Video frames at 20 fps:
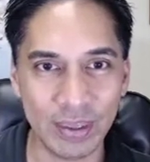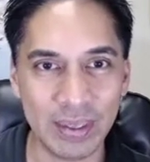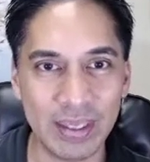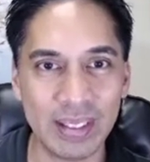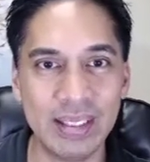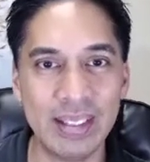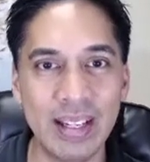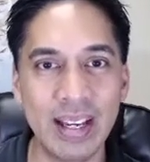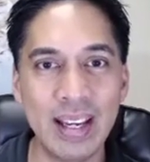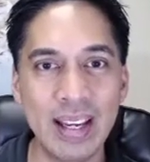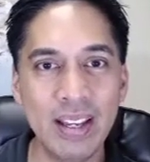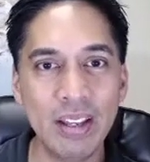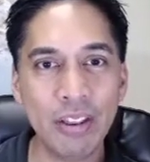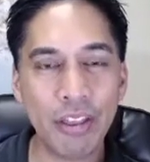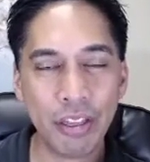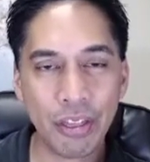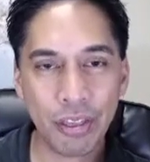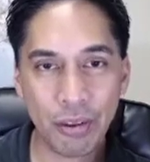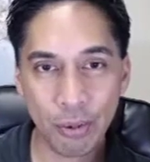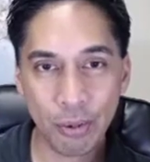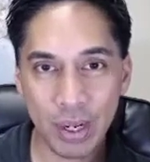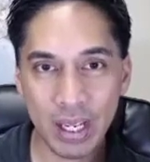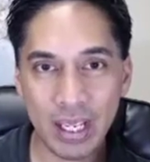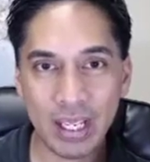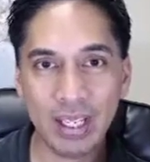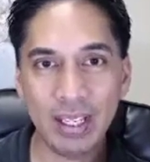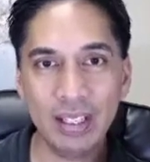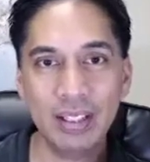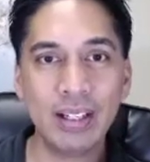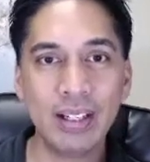Day 3,
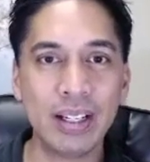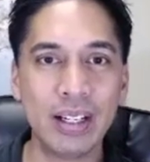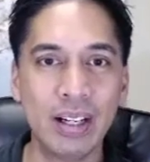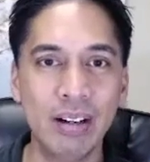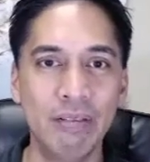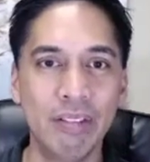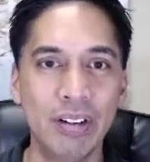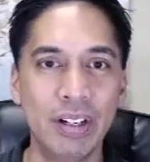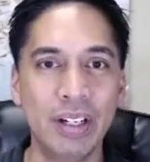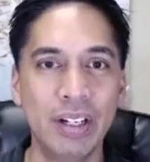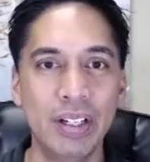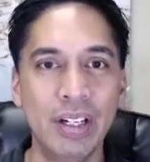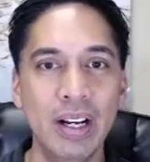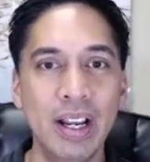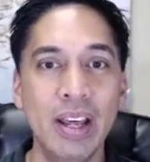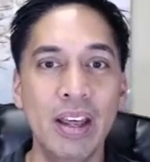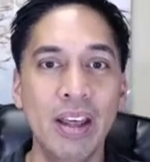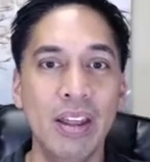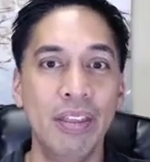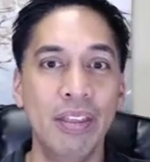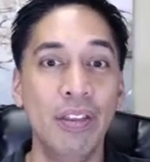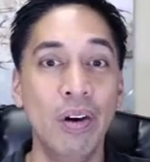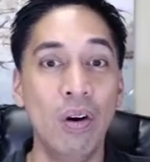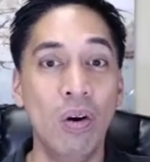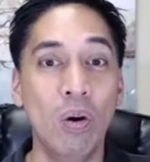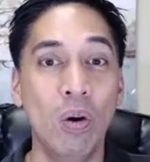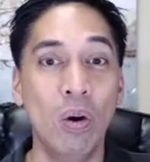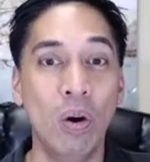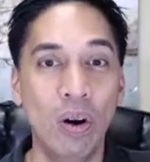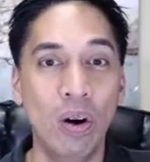you covered the
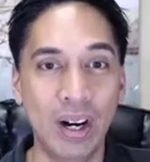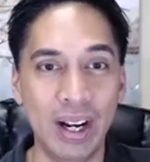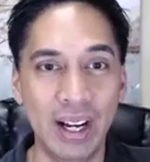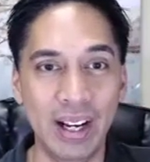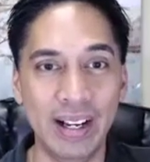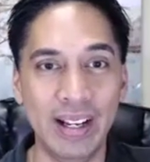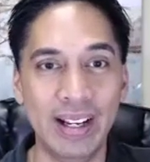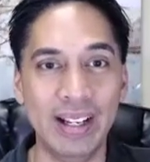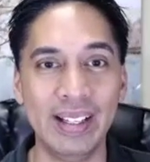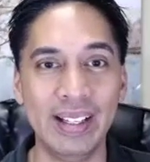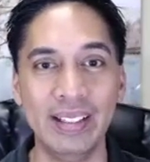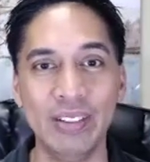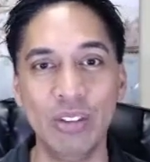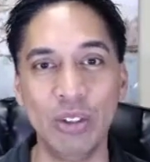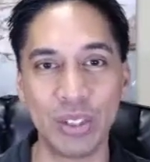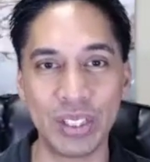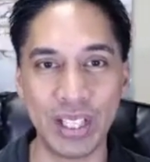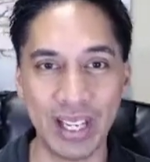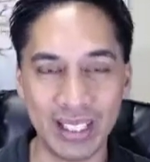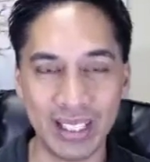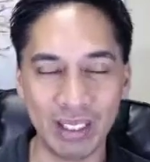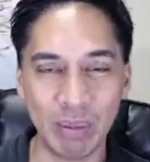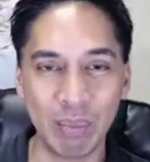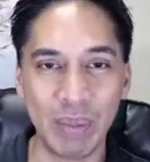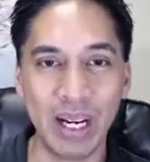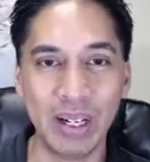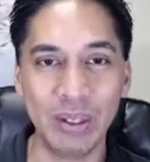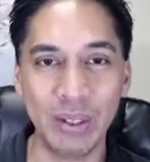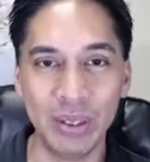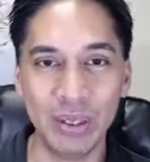aura and your psychic
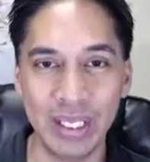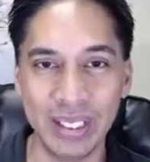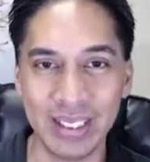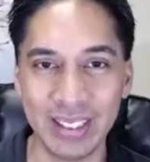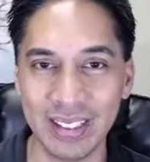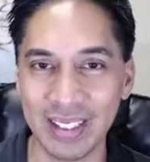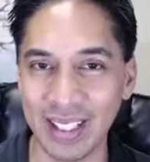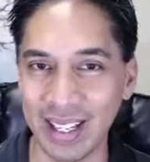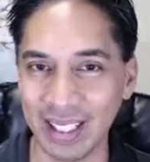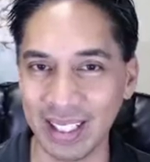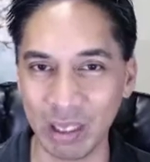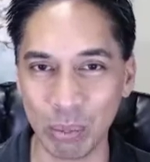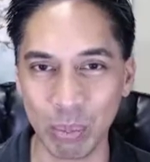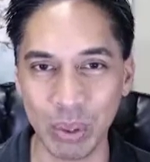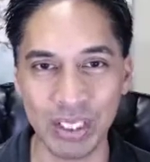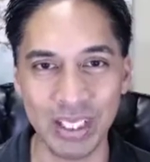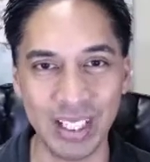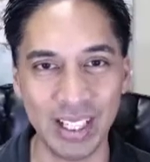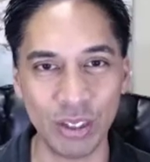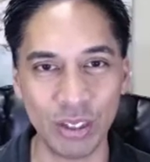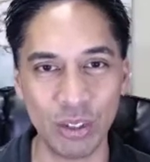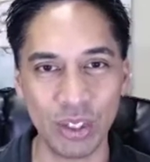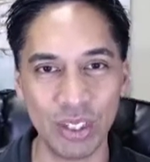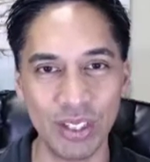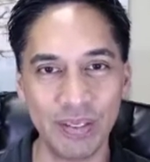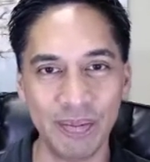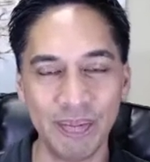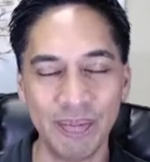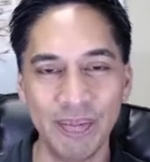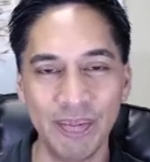boundaries and psychic protection.
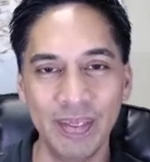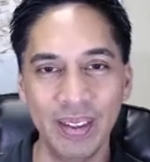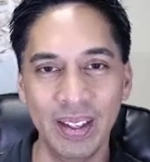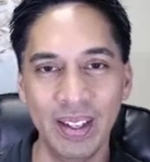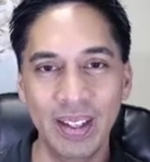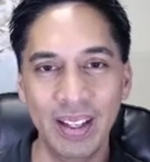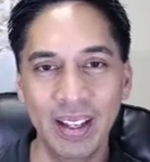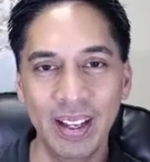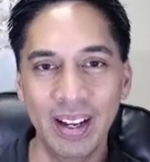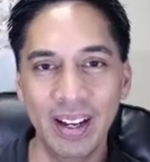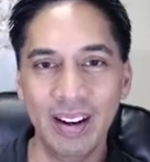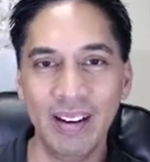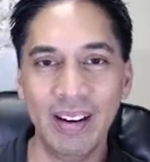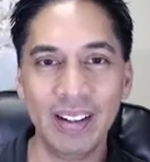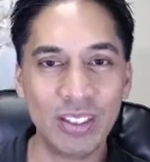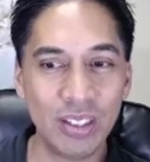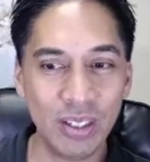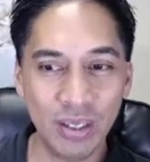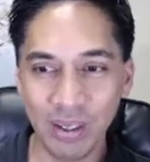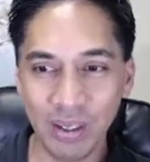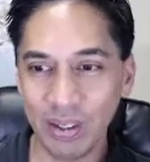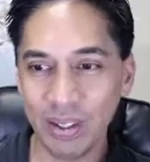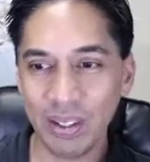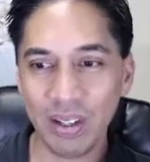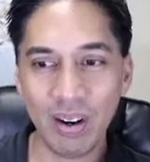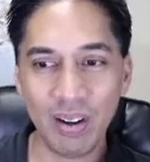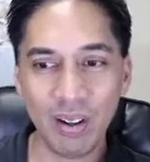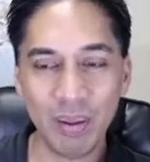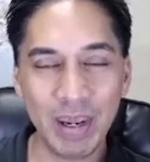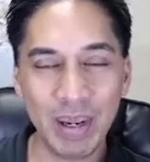All right, so you learned
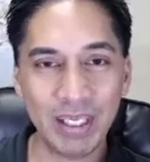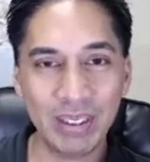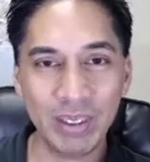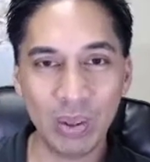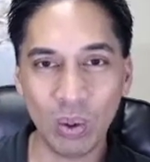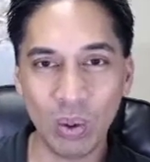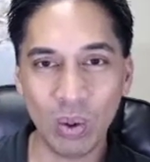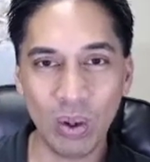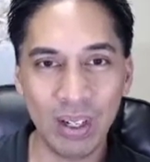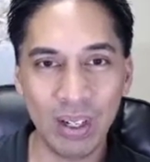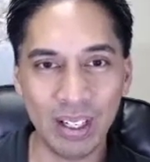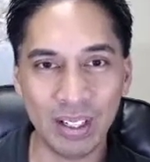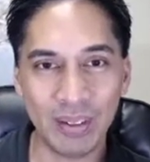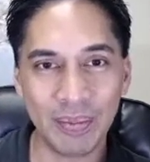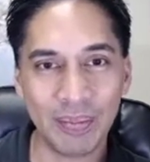all about the aura.